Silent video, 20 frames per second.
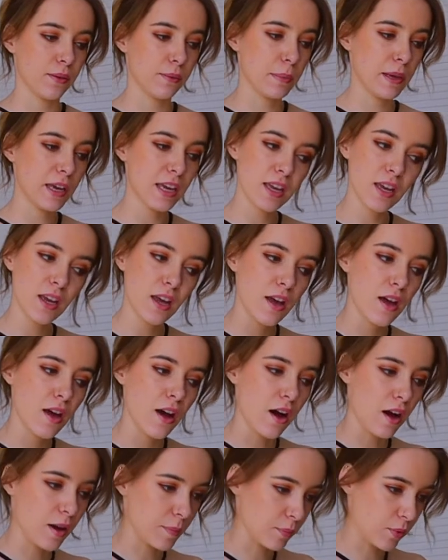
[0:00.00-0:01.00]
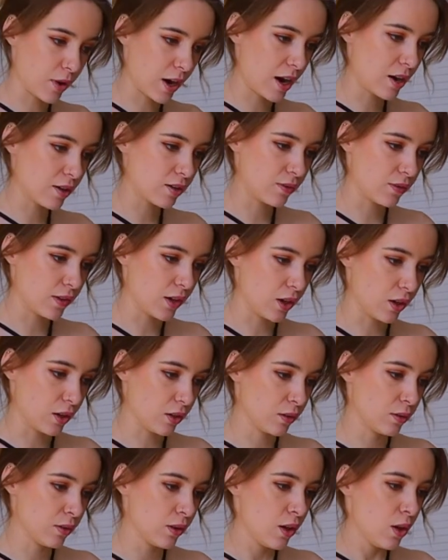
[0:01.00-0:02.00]
me, I'm proud of
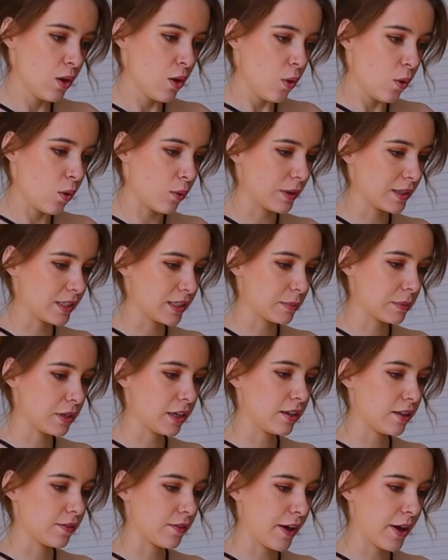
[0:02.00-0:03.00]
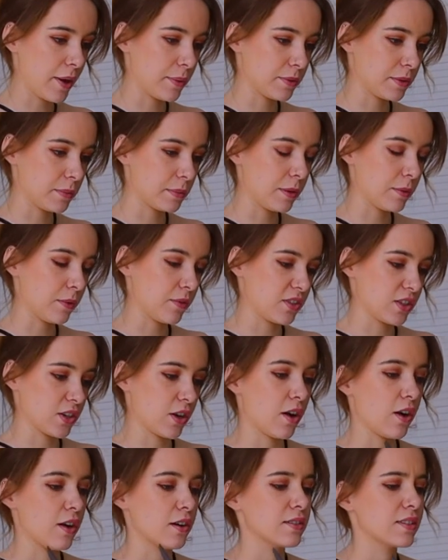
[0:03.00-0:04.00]
you, or when someone I love helps me with a
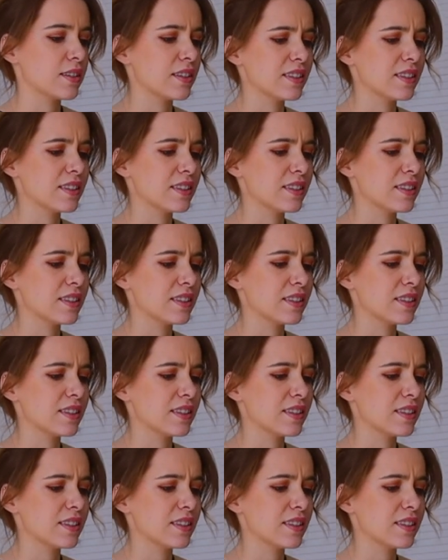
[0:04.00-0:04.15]
task.